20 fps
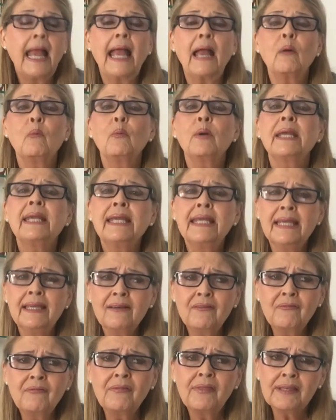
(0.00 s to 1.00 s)
And we
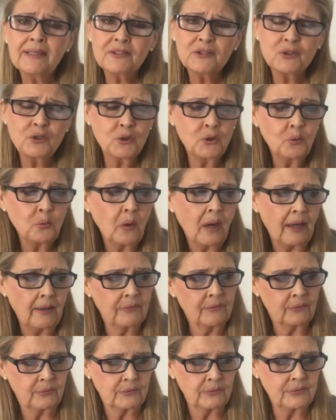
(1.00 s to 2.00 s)
give this to
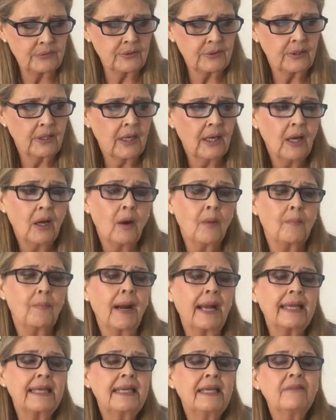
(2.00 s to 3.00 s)
others
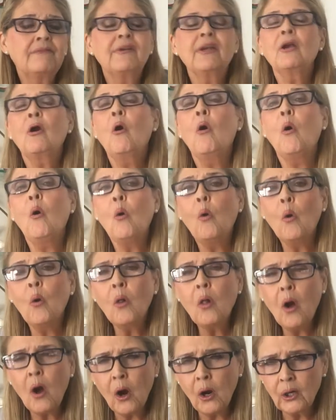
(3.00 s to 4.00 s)
by giving
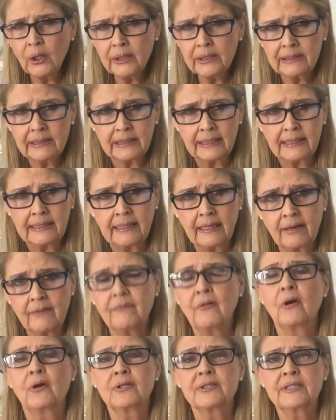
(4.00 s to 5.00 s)
wholeheartedly
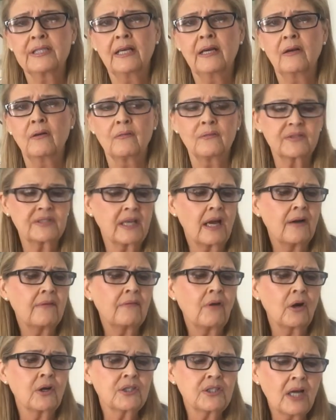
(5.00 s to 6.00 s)
of ourselves, of
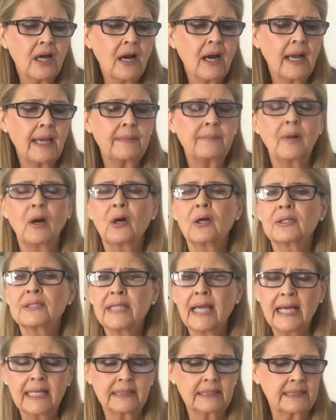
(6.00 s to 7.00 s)
our time, our
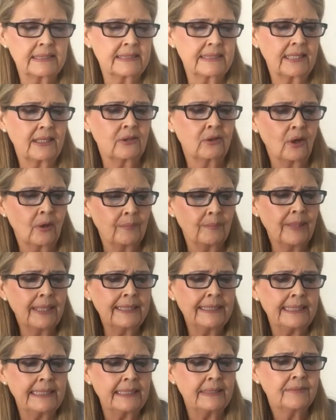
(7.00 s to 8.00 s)
talents, and our
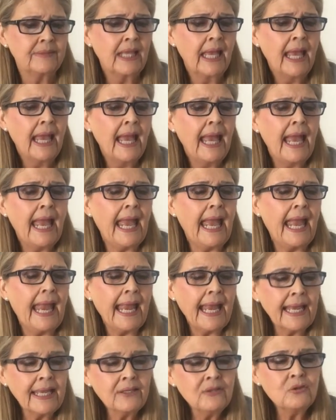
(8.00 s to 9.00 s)
money.
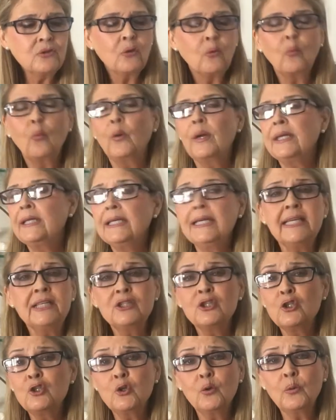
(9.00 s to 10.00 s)
And we need
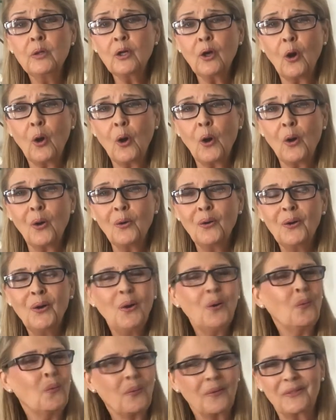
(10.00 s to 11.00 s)
to do it all
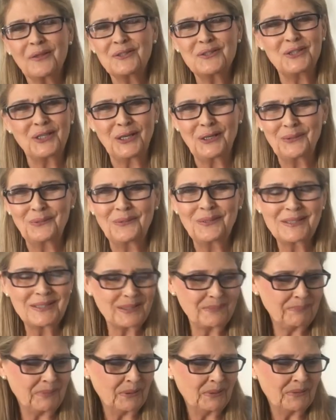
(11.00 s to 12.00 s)
with a generous
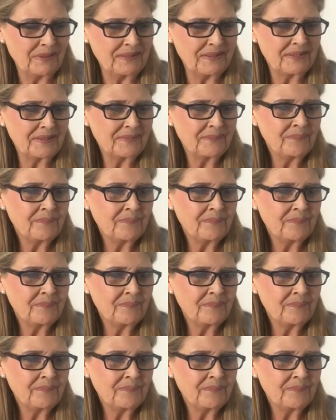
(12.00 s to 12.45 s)
spirit.